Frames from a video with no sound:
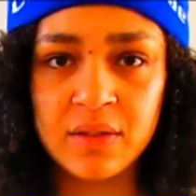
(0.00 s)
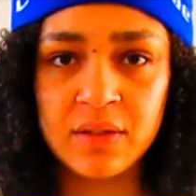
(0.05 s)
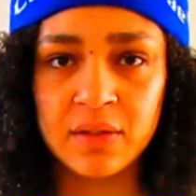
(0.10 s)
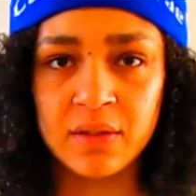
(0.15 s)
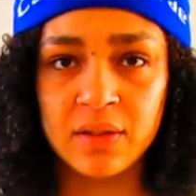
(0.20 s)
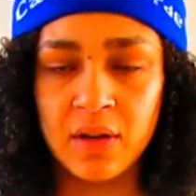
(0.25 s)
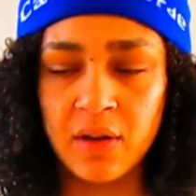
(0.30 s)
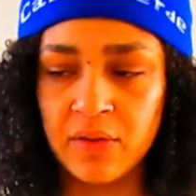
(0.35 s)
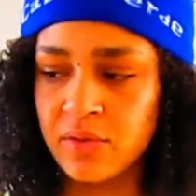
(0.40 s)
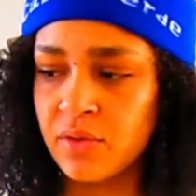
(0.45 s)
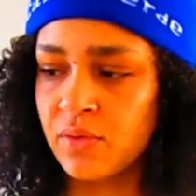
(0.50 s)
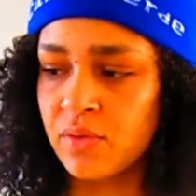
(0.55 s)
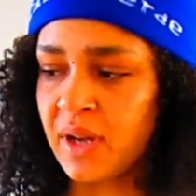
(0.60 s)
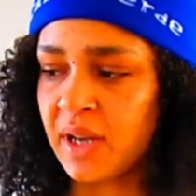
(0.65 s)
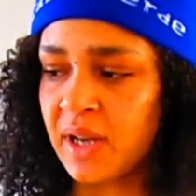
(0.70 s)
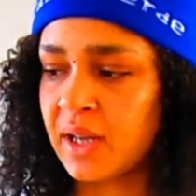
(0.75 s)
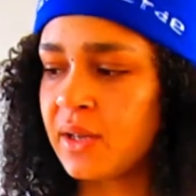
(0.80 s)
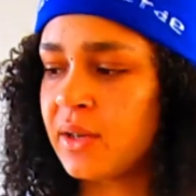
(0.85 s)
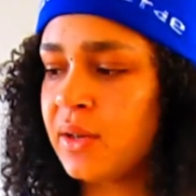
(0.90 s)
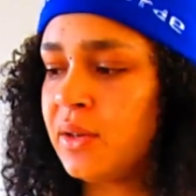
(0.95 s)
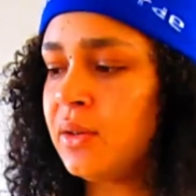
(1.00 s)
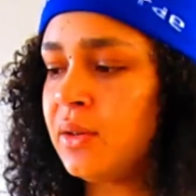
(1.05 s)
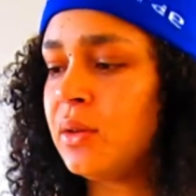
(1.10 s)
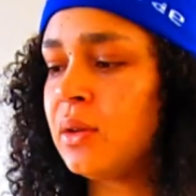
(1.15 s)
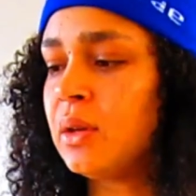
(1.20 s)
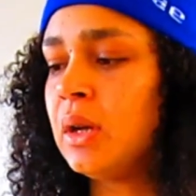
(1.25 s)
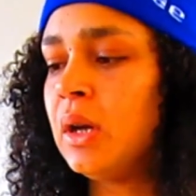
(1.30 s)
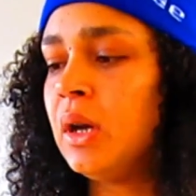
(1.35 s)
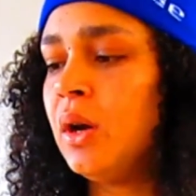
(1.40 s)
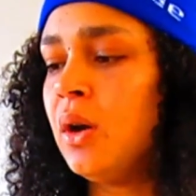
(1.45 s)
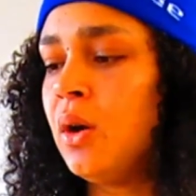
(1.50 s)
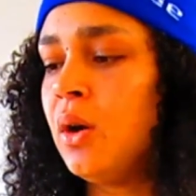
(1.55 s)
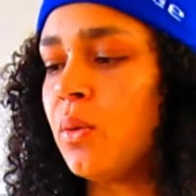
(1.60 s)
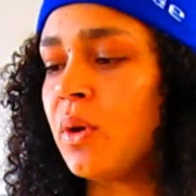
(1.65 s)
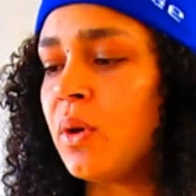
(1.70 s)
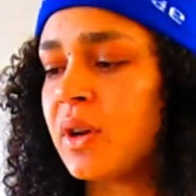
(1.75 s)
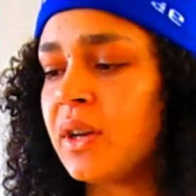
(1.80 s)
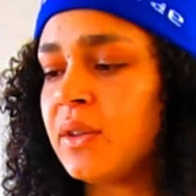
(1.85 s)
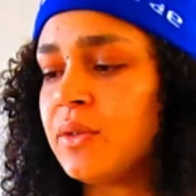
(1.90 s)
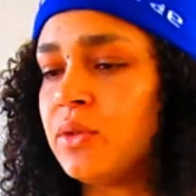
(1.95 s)
on the rack,
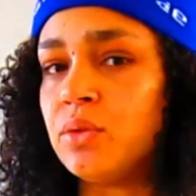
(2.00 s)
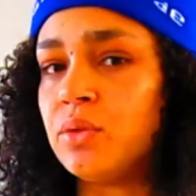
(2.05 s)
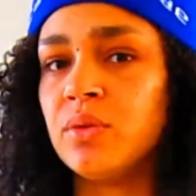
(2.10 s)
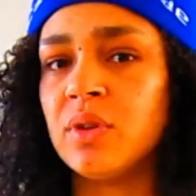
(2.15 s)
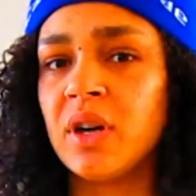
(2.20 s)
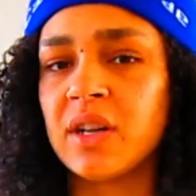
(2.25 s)
what I'll do,